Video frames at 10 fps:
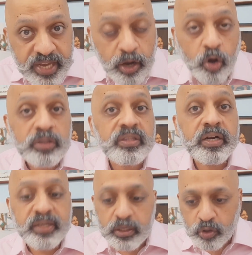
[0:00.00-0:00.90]
say on
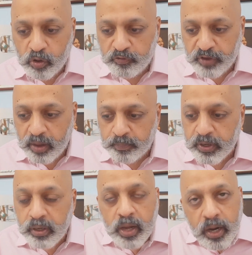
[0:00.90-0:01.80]
30th of
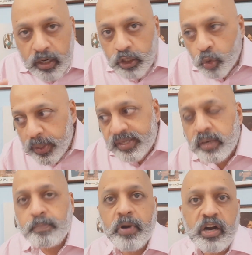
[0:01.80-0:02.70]
April, do it
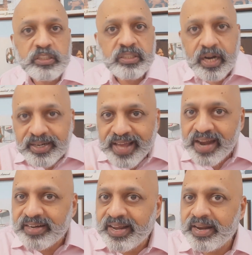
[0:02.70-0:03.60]
in parts,
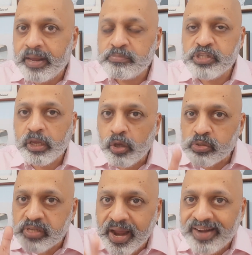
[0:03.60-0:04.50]
take 10
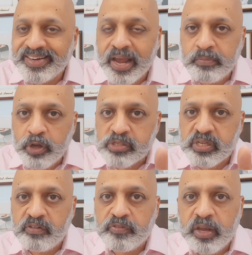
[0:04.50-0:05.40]
MCQs and time
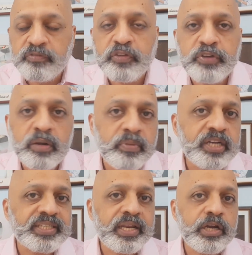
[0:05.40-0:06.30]
yourself, in 15
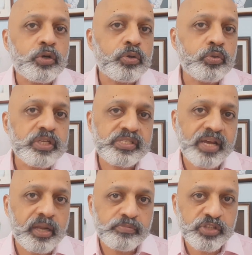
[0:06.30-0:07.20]
minutes I need to do this
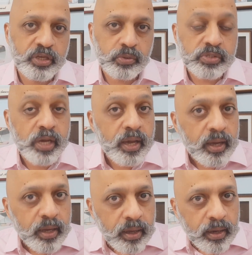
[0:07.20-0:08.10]
10 MCQs.
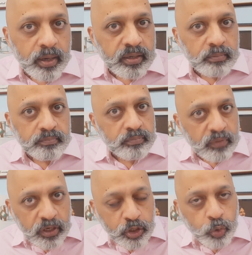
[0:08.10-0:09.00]

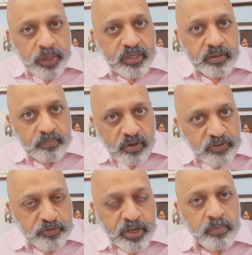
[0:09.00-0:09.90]
Do it
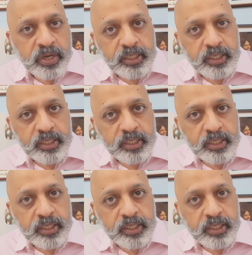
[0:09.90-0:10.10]
15